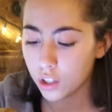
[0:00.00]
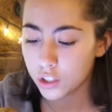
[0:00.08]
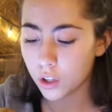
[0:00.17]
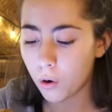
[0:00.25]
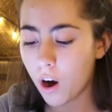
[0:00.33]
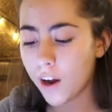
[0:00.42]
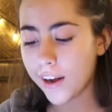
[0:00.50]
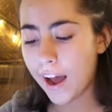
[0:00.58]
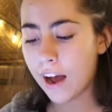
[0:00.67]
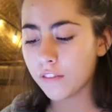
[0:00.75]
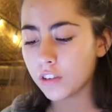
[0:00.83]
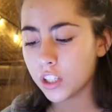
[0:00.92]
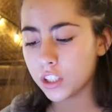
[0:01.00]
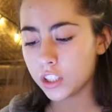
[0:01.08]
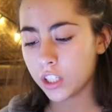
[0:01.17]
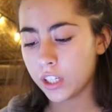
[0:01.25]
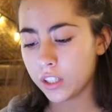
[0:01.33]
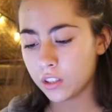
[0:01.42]
So on average,
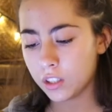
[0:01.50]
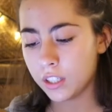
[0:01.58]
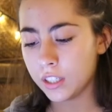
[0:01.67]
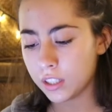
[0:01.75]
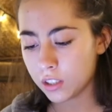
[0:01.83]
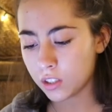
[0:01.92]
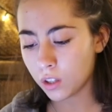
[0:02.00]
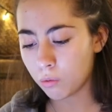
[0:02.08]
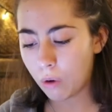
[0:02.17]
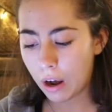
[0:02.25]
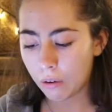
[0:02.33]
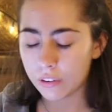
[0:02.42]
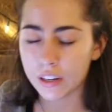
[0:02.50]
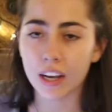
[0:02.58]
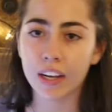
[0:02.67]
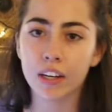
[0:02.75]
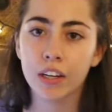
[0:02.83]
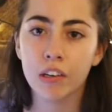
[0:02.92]
it is around
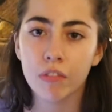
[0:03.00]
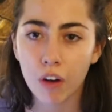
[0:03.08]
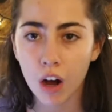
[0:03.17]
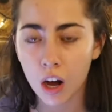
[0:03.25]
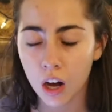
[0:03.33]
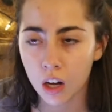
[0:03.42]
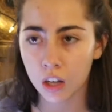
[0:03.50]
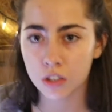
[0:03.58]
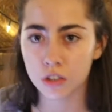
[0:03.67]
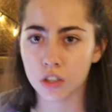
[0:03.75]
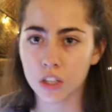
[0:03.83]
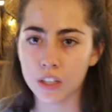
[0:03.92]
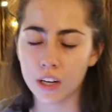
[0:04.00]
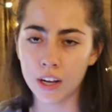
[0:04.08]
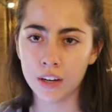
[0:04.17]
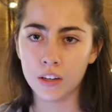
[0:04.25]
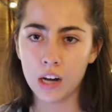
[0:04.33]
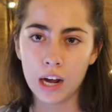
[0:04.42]
negative
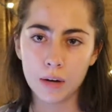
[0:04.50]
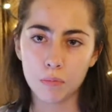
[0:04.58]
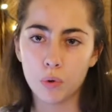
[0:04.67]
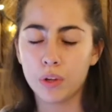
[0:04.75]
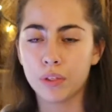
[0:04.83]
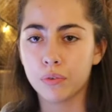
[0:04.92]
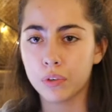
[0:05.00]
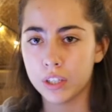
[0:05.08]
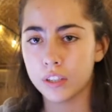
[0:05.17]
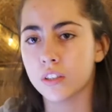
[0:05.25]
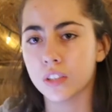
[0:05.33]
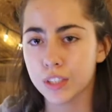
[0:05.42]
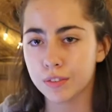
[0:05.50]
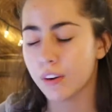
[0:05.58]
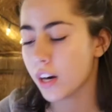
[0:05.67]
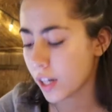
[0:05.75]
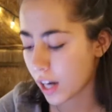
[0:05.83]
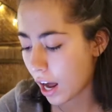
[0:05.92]
109.3 degrees
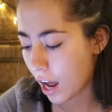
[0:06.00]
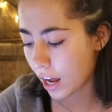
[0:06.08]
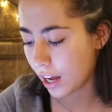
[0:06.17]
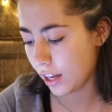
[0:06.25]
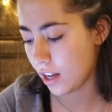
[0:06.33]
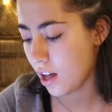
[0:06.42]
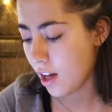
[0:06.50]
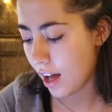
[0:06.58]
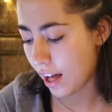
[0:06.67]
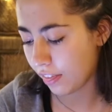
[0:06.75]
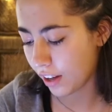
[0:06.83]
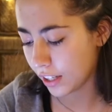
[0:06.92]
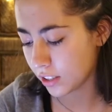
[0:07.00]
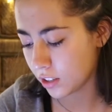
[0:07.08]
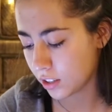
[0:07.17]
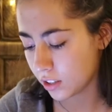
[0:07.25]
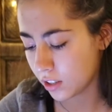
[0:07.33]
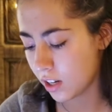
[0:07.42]
Fahrenheit, and
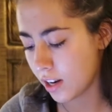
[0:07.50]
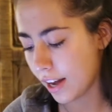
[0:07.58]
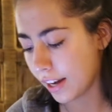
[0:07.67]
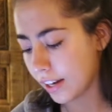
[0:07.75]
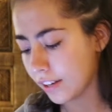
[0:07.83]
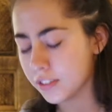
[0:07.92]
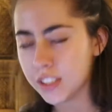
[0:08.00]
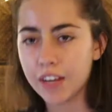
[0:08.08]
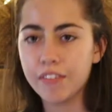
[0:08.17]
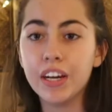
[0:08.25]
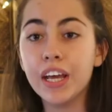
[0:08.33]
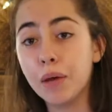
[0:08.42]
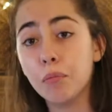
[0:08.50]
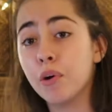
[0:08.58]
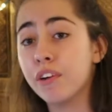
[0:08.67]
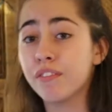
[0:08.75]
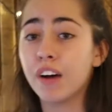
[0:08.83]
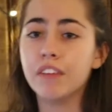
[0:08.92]
that's negative
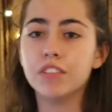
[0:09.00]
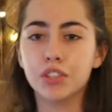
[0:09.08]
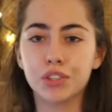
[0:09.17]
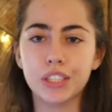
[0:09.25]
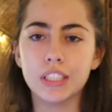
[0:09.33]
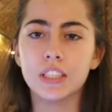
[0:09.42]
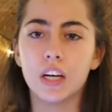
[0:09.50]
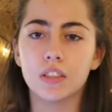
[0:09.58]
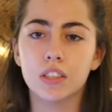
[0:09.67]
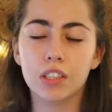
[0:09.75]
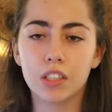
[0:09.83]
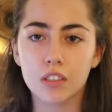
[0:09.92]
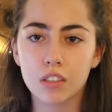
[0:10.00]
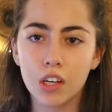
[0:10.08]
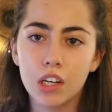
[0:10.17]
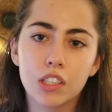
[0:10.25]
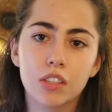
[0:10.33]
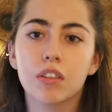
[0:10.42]
78.5 degrees Celsius.
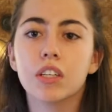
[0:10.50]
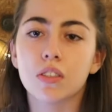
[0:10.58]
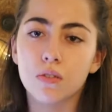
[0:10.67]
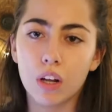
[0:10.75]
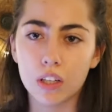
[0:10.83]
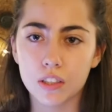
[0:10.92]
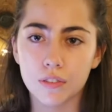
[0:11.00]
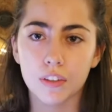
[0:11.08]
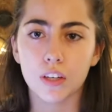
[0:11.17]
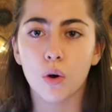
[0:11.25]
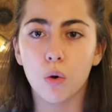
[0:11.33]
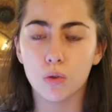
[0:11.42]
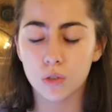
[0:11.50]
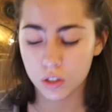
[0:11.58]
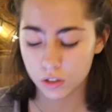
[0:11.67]
So it is relatively cold.